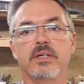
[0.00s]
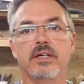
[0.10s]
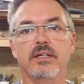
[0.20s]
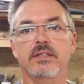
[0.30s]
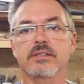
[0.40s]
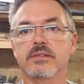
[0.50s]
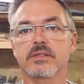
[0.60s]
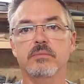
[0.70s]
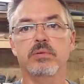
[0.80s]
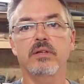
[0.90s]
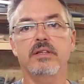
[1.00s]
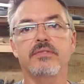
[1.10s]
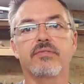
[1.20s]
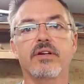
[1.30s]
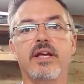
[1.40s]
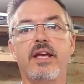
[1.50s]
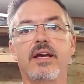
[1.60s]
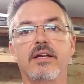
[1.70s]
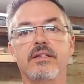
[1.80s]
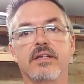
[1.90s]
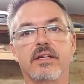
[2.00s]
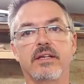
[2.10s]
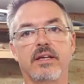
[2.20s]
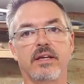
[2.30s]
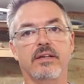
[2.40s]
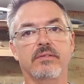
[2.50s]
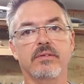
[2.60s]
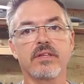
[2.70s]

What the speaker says: It's just completely freehand, and